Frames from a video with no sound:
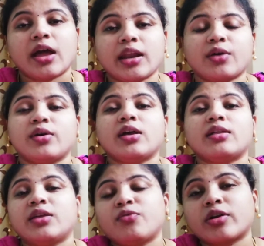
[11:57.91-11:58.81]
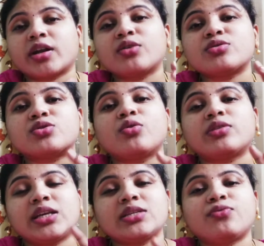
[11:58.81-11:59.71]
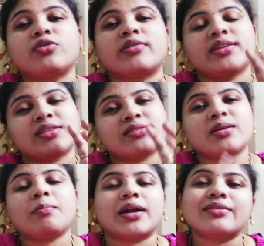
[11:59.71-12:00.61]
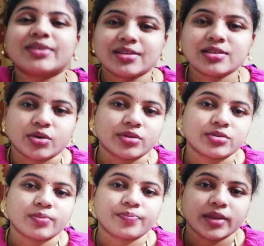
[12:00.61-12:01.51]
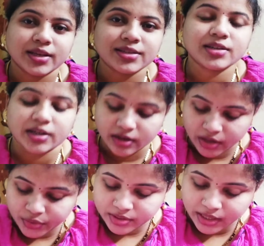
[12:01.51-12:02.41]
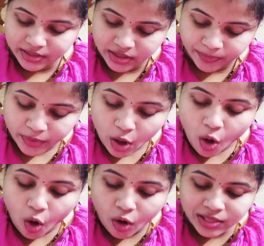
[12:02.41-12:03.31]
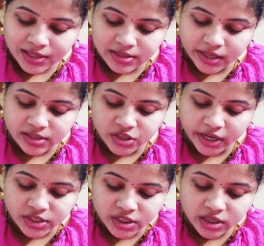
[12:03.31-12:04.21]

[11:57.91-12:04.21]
Now, they wanted to store these food grains in some mud vessels also, isn't it? Now, let's see. All these things changed